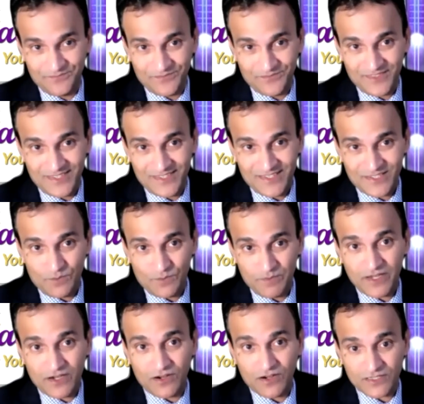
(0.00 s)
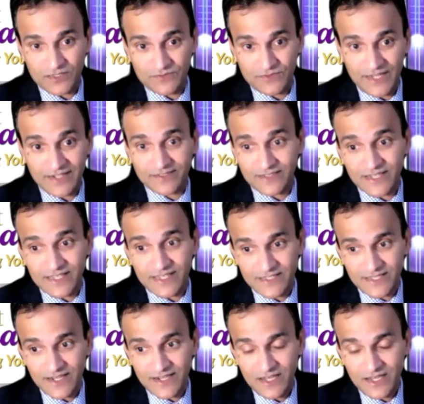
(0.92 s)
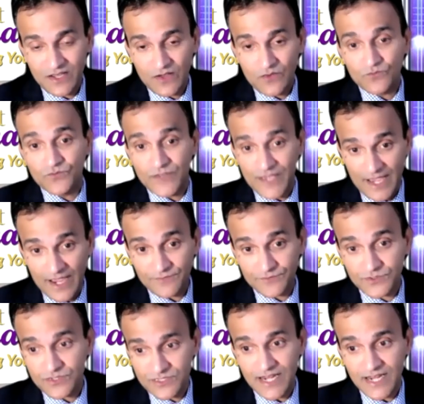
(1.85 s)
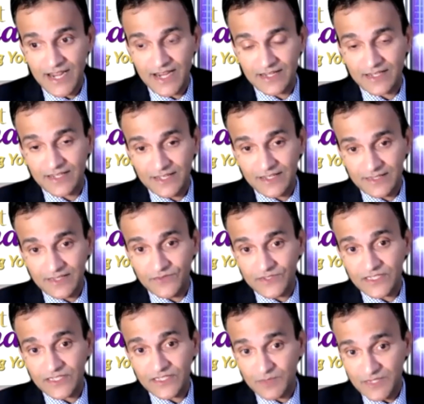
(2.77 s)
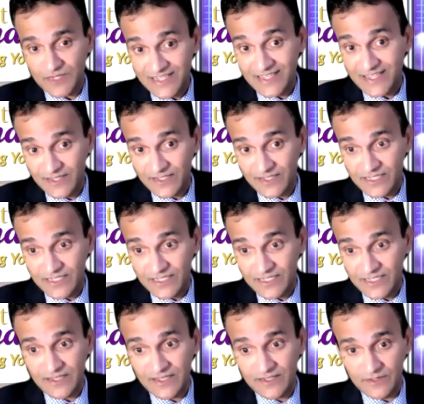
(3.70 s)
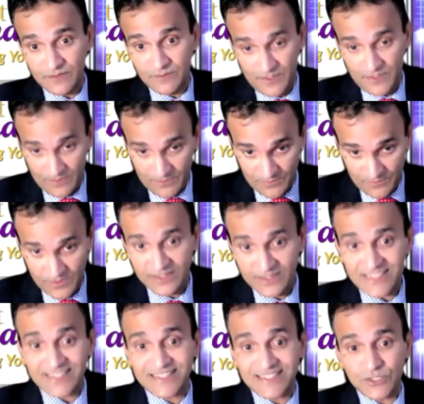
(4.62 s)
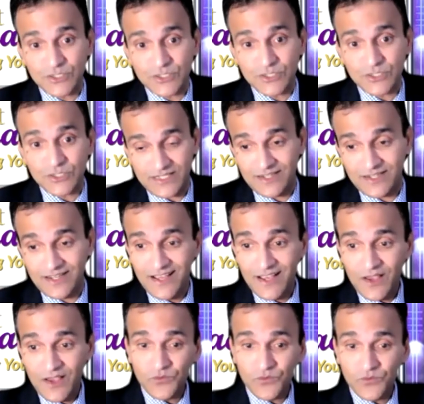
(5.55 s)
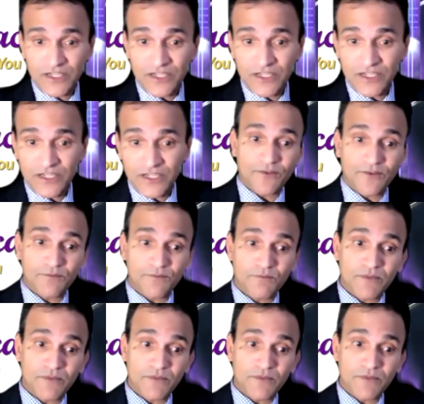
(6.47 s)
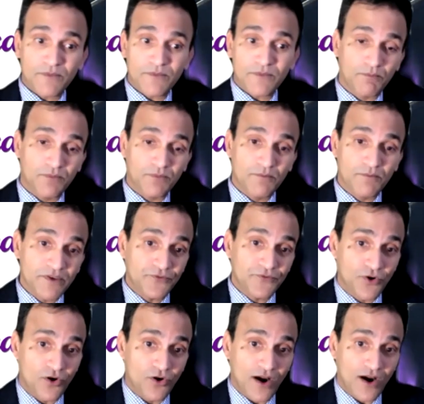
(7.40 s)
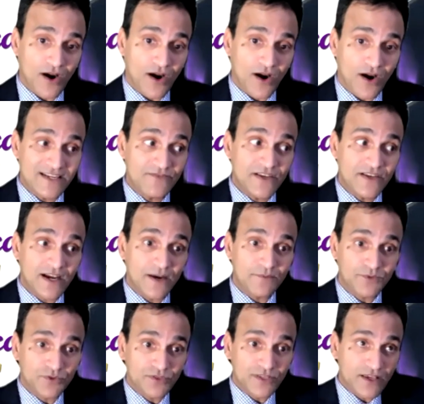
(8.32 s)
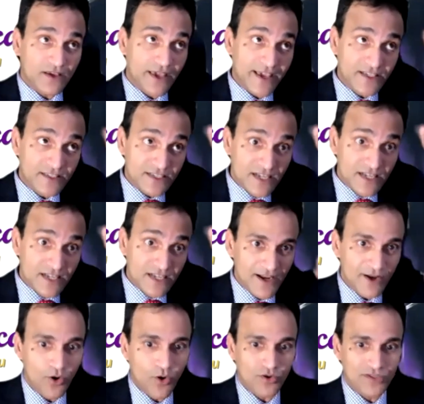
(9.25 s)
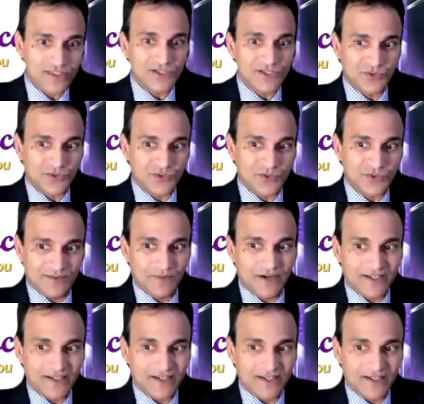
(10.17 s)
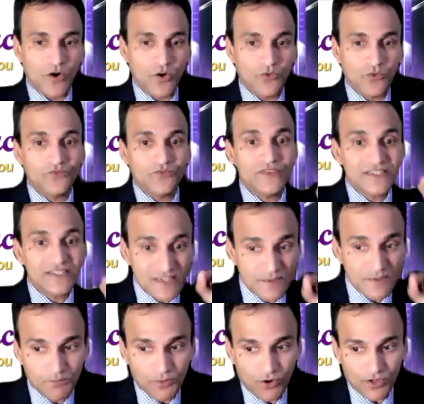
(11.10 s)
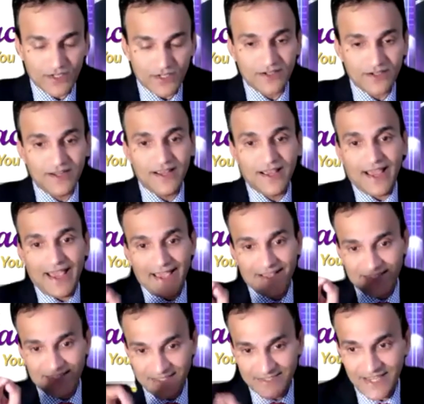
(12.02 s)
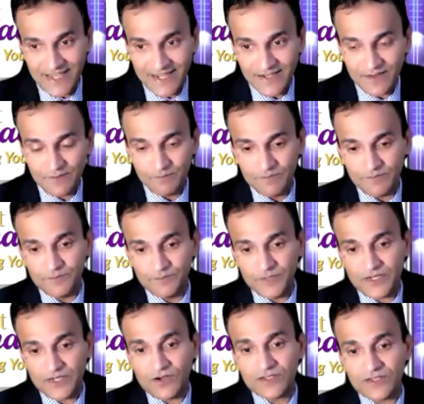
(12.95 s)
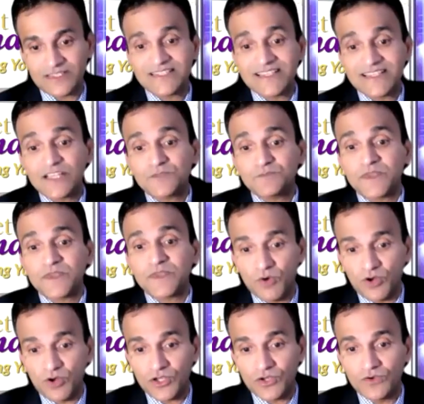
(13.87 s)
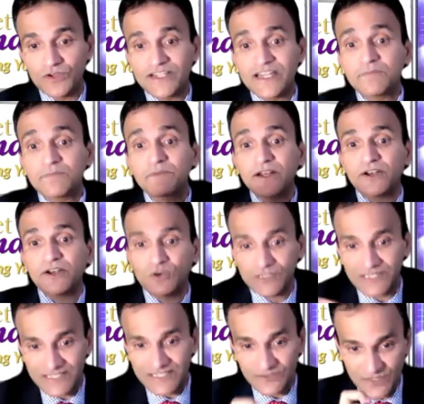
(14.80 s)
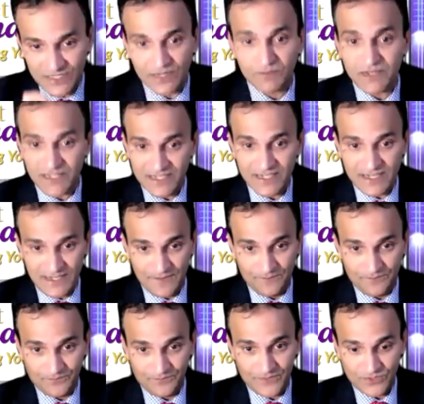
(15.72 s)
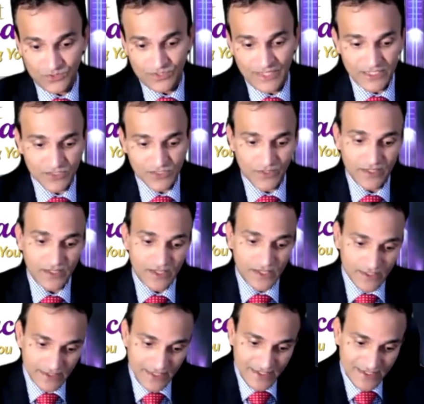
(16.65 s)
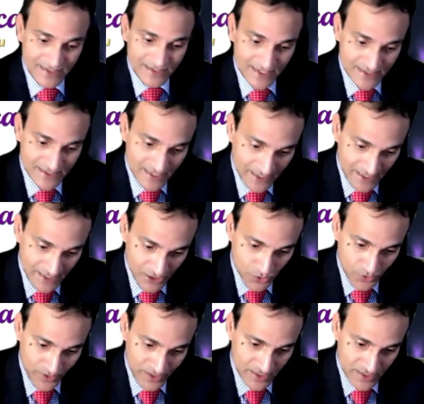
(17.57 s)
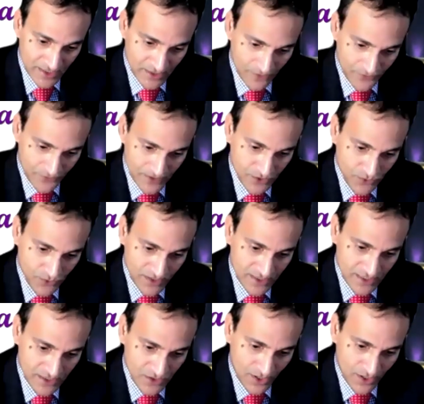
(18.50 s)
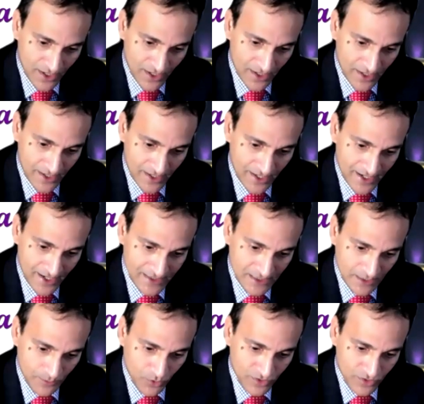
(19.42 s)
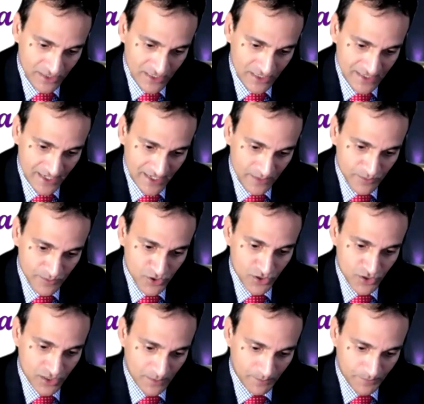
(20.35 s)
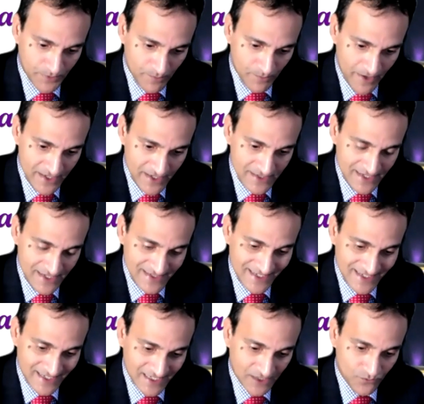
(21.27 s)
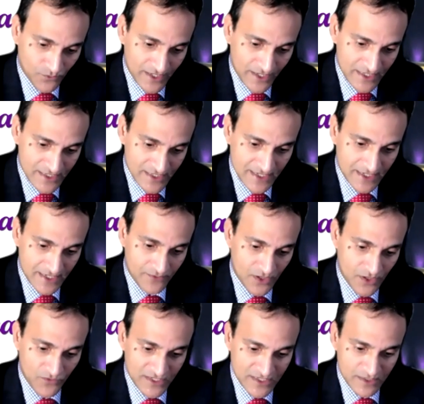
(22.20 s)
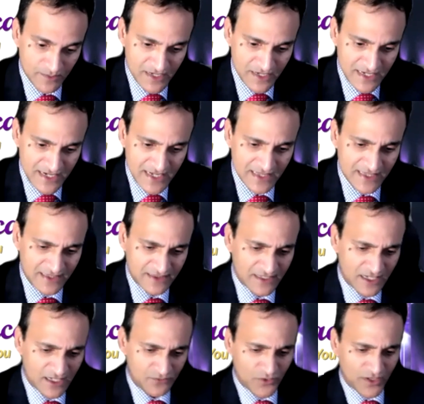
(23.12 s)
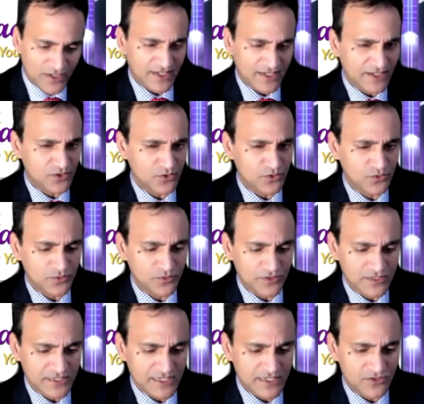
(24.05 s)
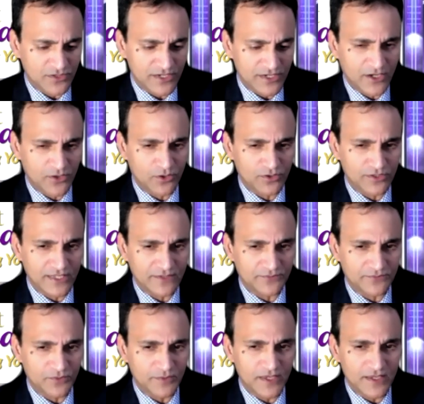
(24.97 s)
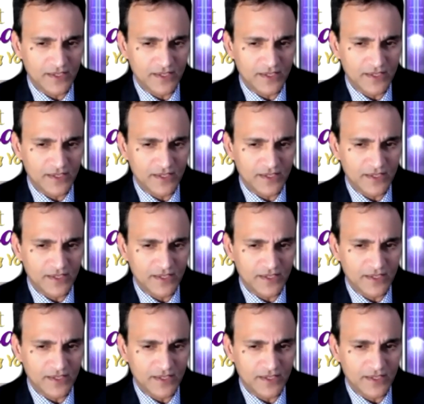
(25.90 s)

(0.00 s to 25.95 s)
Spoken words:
So because of that reason, we have to take the vitamin D in this situation. We did not have much problem before until we come to the extremely low situation. But now, which is important, as I said, because this SPM molecule depend on this vitamin D. So that's why. That is the second question. The first question you ask about this immunocompromise, and second one is the vitamin D. The third one, can you recall that for me?